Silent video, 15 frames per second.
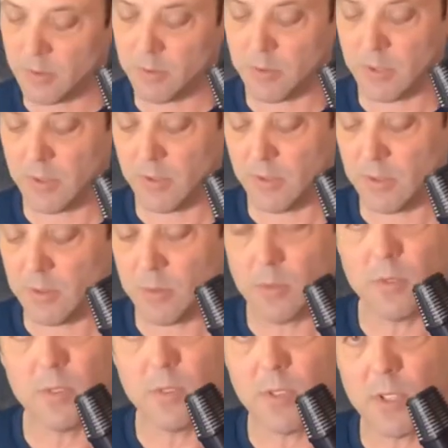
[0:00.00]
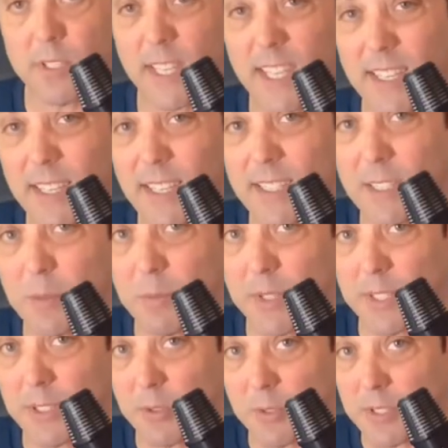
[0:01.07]
we'll go to this one. Because I cut some of
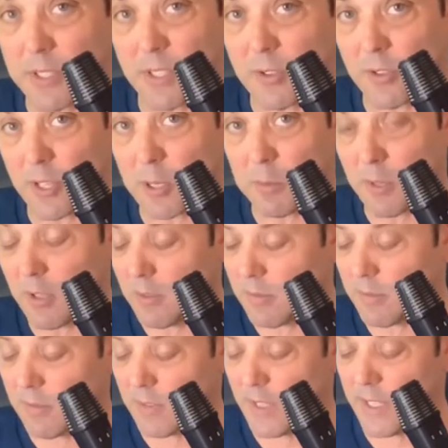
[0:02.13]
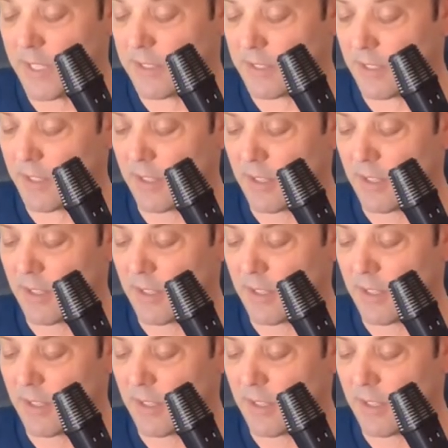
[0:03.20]
these so it's not going to come off easy.